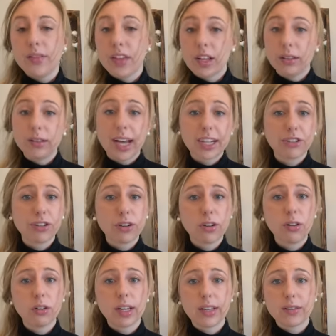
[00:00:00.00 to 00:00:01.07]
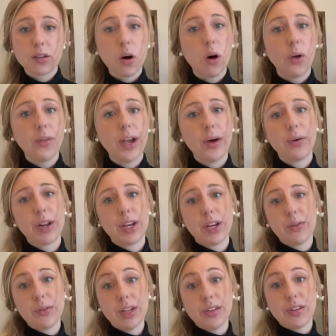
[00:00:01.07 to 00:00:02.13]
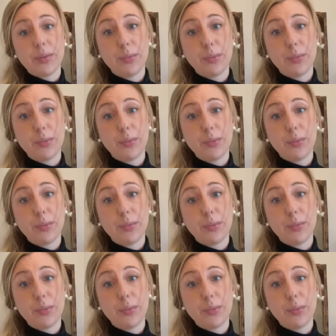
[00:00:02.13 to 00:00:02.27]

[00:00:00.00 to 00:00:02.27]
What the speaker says: the electrical gets called out and you need